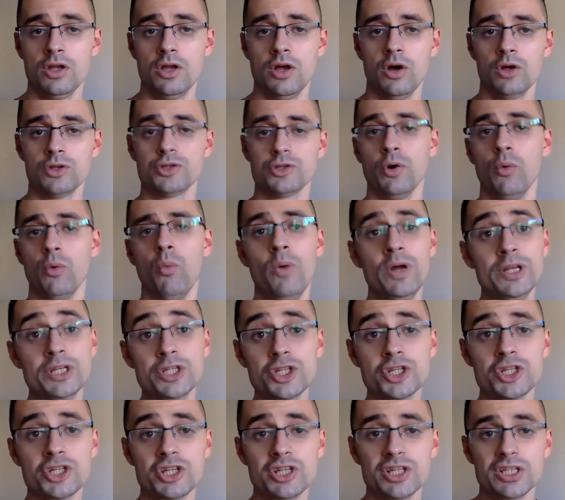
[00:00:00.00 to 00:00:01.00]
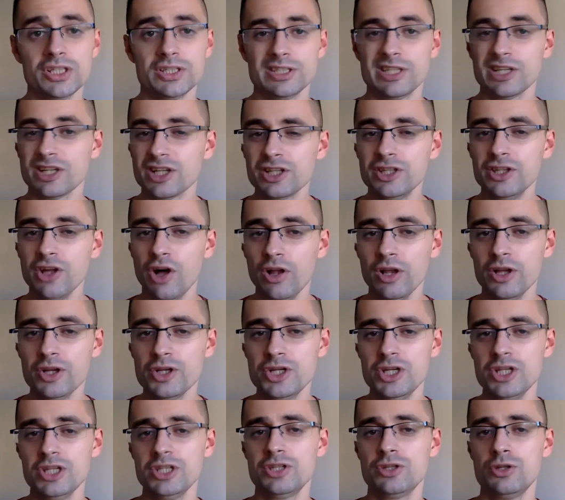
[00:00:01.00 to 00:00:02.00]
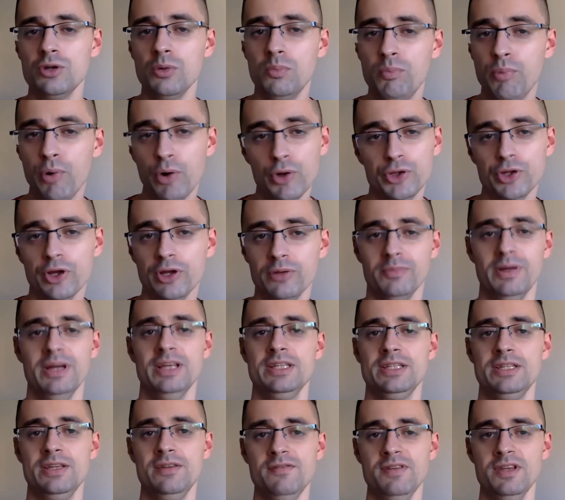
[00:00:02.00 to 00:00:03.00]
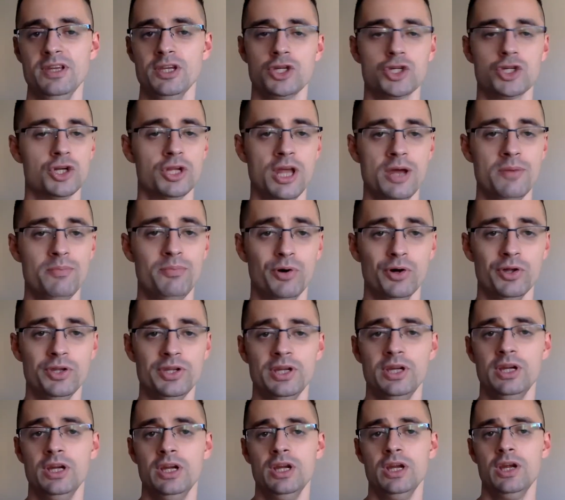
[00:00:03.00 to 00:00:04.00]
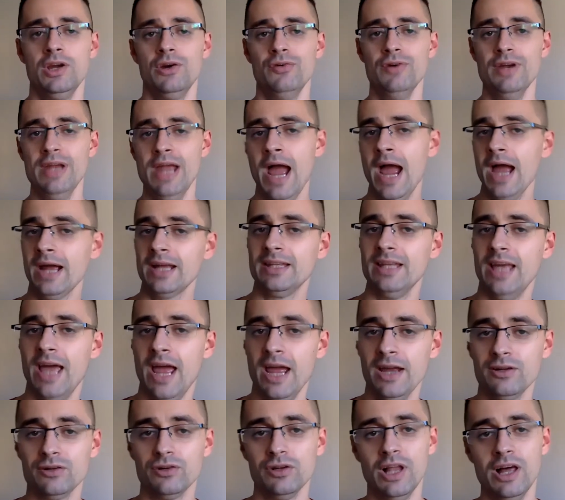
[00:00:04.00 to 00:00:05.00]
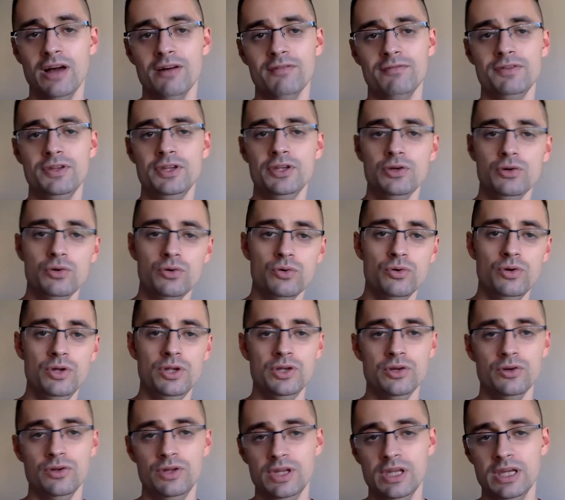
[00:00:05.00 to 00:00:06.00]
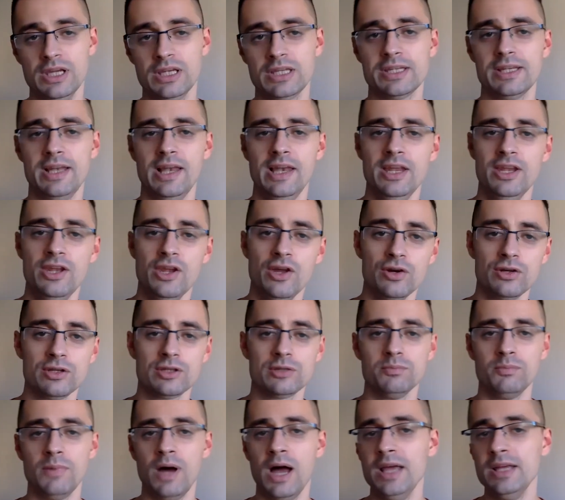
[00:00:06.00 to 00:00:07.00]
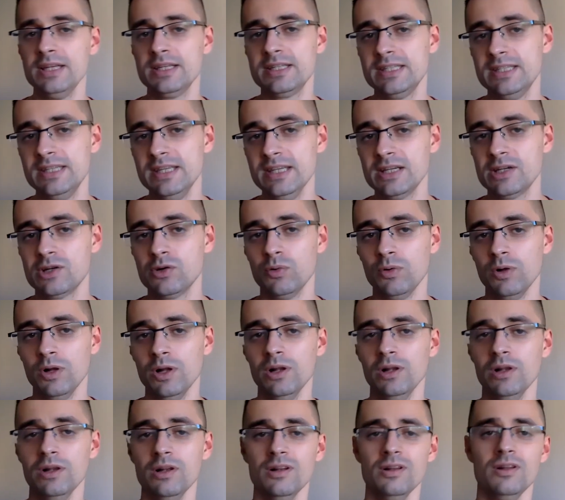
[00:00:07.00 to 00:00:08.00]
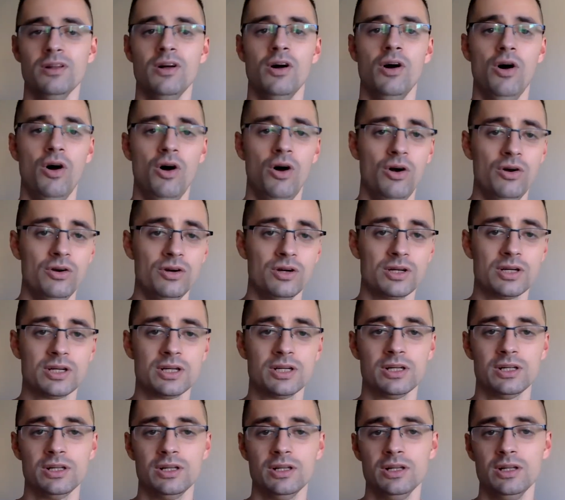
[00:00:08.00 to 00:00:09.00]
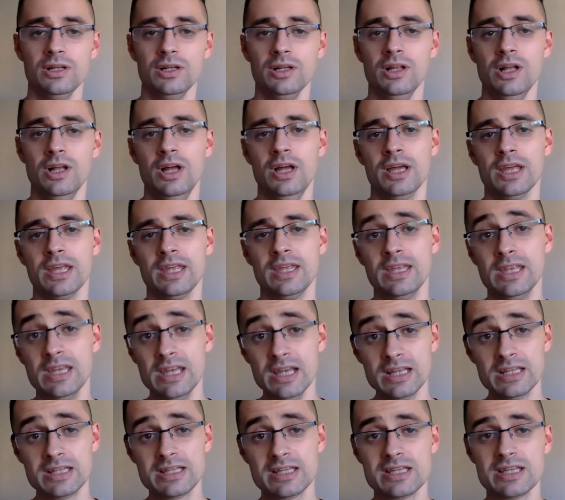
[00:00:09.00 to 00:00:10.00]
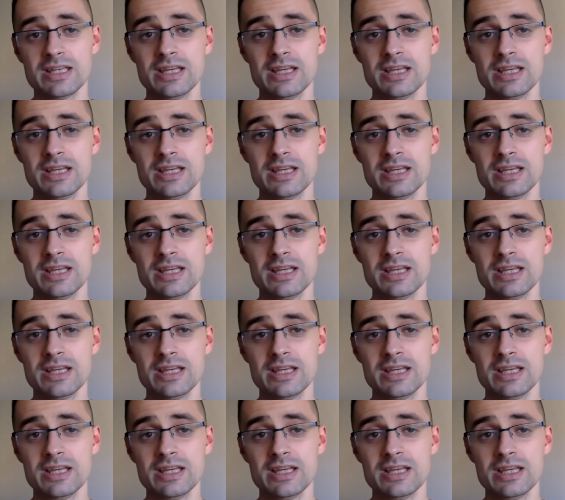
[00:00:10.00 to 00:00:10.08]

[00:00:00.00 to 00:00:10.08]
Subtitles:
So which technologies to put on my CV? Should I put React, Angular, Vue, Unix, Linux, MySQL, Oracle, Git,